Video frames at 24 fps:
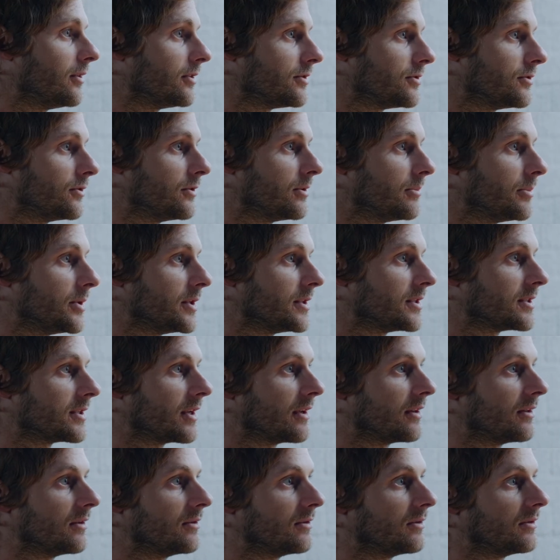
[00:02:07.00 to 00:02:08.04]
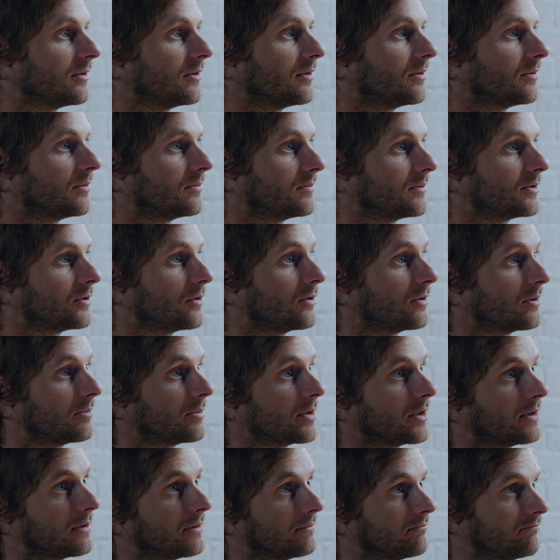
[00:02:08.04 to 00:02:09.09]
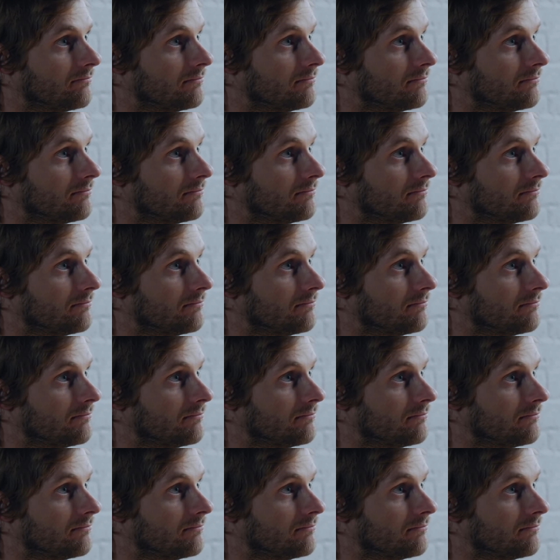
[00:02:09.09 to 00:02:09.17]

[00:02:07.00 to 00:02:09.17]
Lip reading: of tournaments, so the tournament,